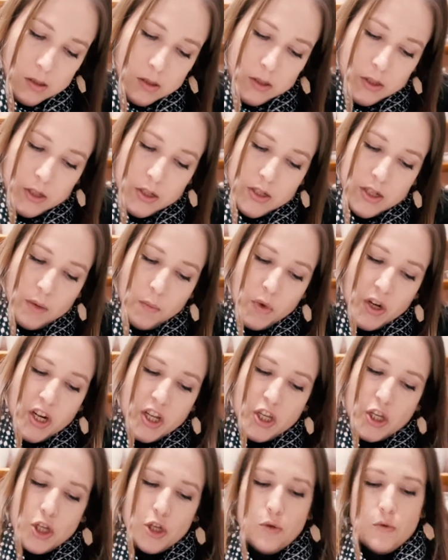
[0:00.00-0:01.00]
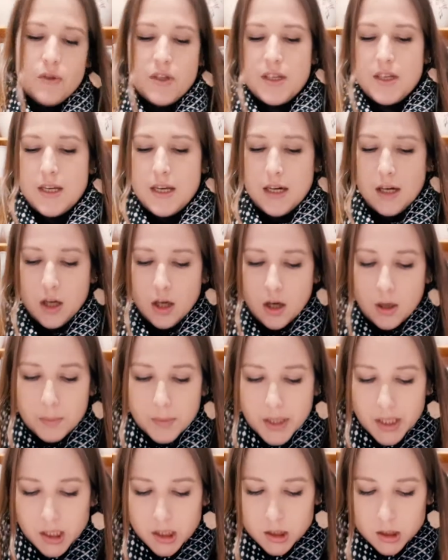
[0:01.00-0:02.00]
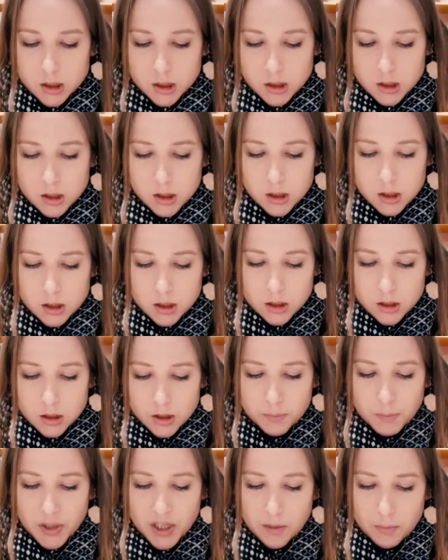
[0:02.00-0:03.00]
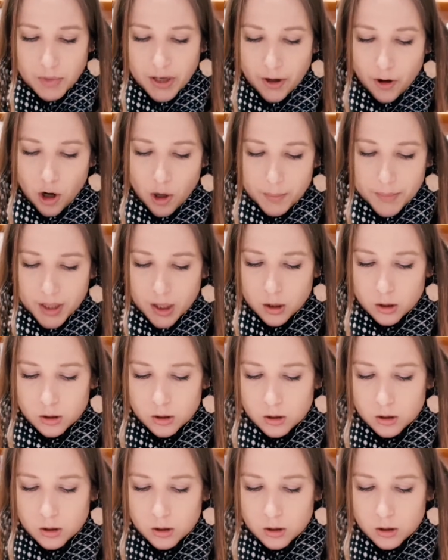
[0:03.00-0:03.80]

Because I want a cutesy llama. Me and my comical